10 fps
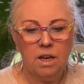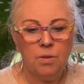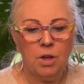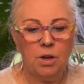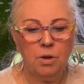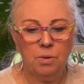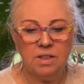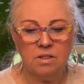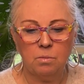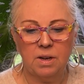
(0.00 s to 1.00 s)
The only
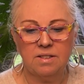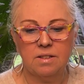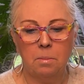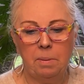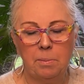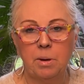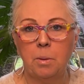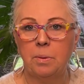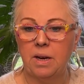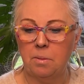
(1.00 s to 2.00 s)
reason why some people
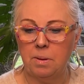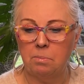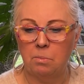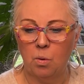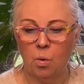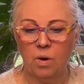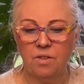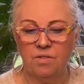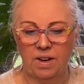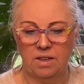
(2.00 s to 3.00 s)
appear to be more
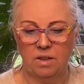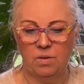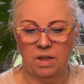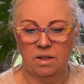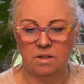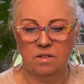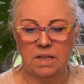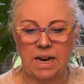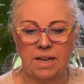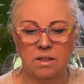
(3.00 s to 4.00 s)
effective healers
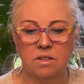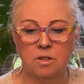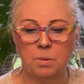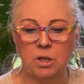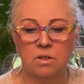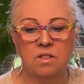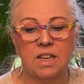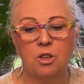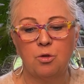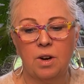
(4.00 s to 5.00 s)
than others is because
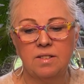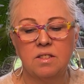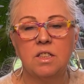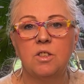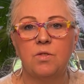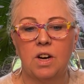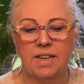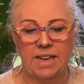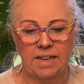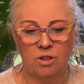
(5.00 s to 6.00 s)
they trust the
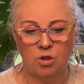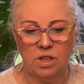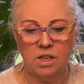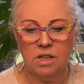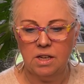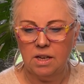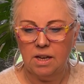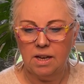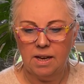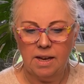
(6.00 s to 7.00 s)
divine energy
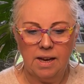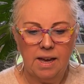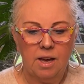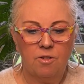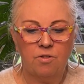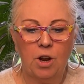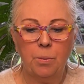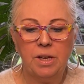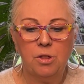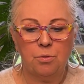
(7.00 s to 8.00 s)

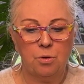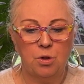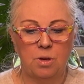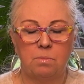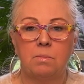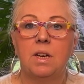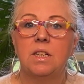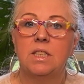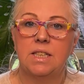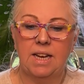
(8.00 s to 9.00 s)
flowing through them.
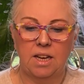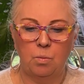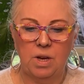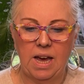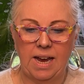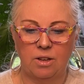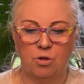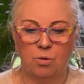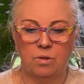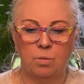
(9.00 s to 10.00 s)
Today, we
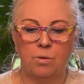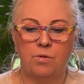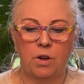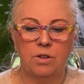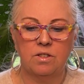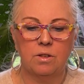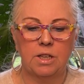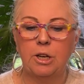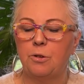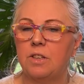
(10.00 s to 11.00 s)
angels will focus on
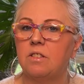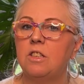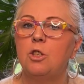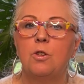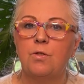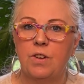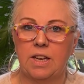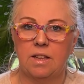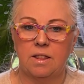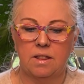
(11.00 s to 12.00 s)
increasing your
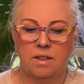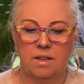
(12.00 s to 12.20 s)
faith.